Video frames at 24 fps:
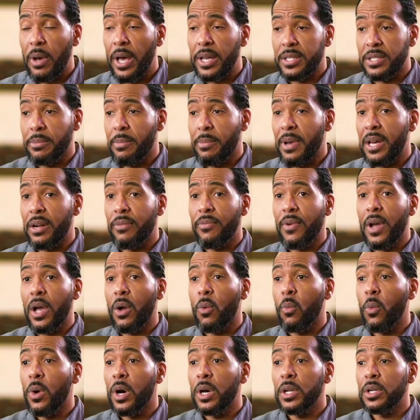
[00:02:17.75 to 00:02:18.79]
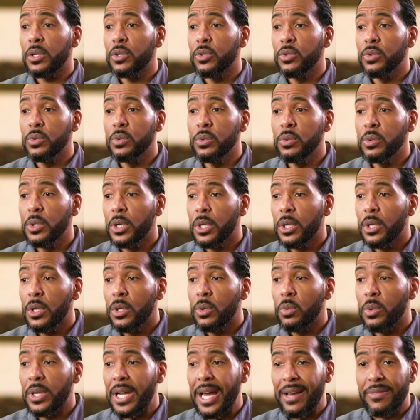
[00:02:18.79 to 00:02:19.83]
As a matter of fact, one who
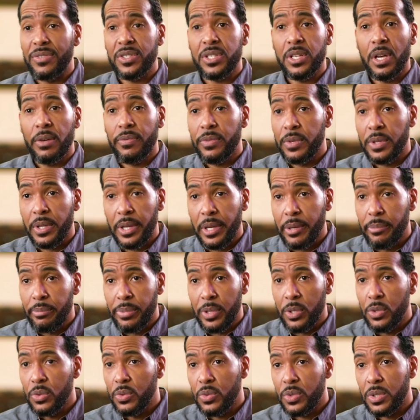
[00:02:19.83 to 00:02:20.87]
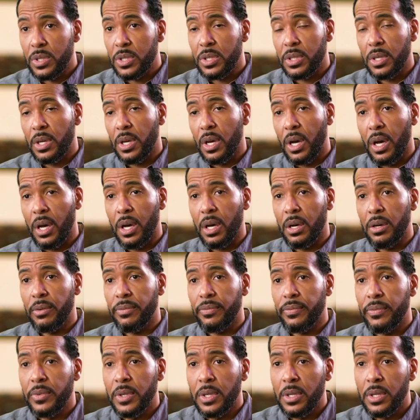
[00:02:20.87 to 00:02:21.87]
would have suffered the abuse of